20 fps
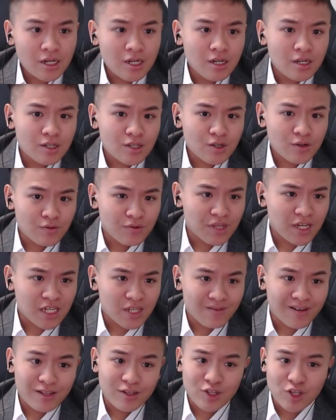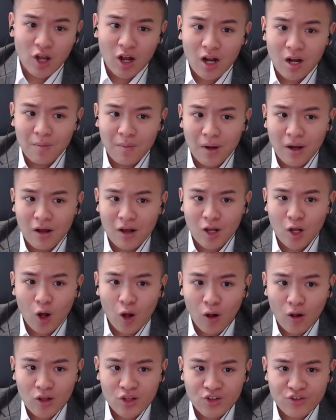So next, we're going to talk about
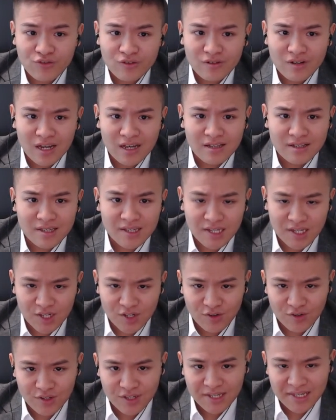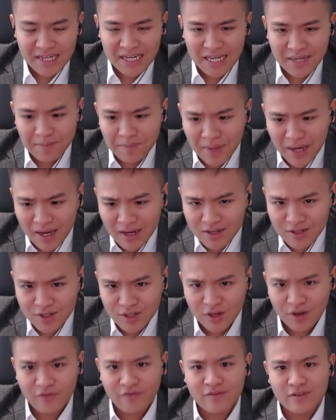cultural and security impacts
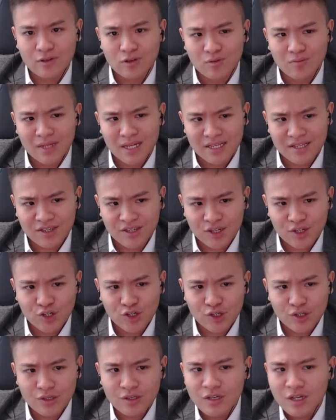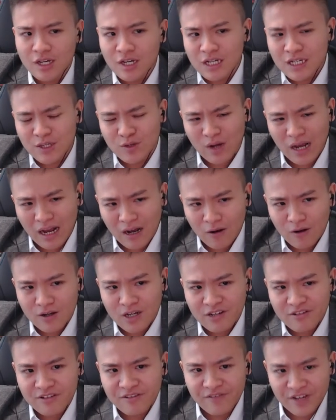of globalization. So how
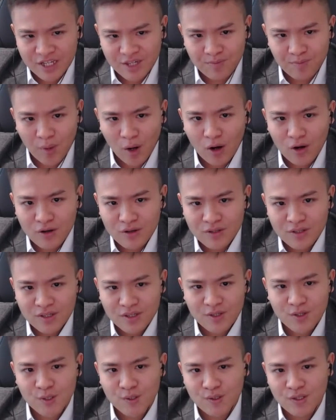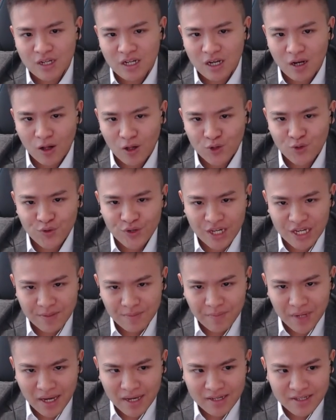can we respond to the cultural
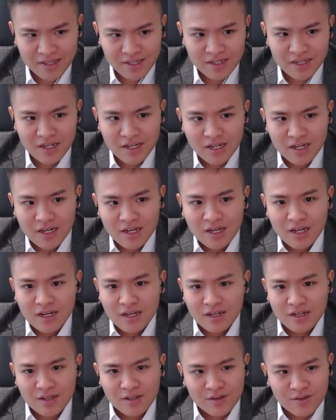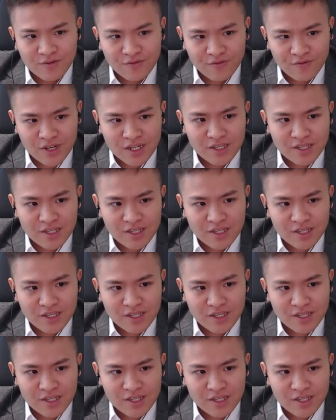impacts? Right.